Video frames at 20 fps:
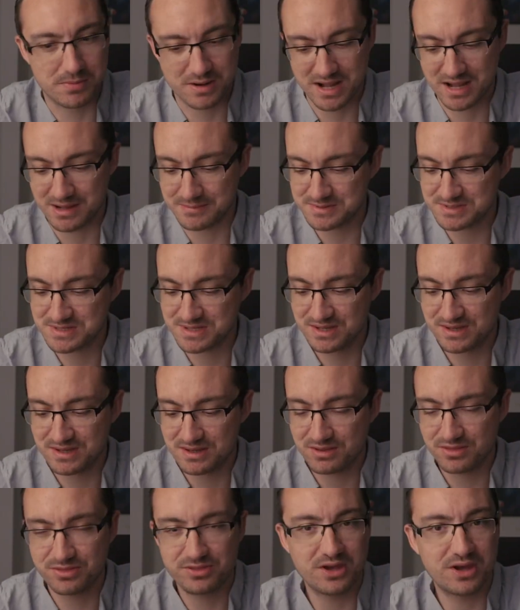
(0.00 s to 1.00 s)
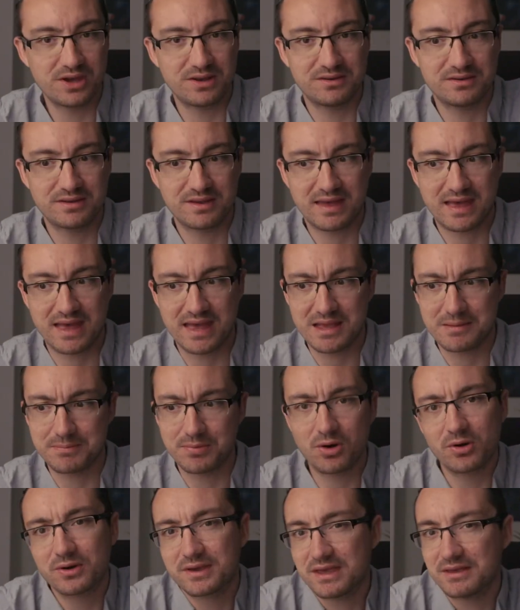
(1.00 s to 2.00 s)
perhaps, than a
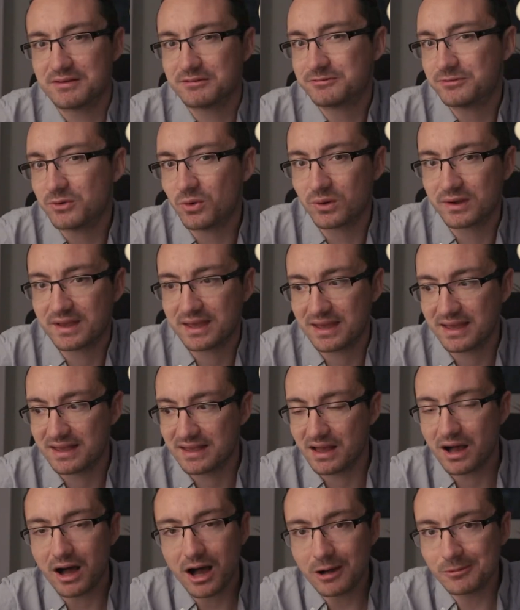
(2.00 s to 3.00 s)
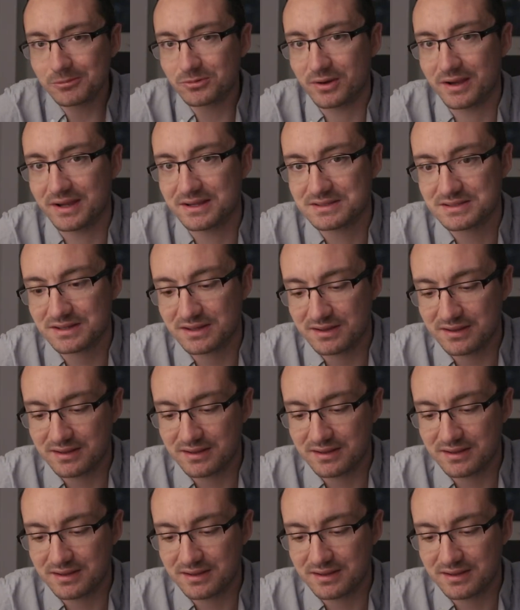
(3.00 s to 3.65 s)
Pocket 4K upgrade.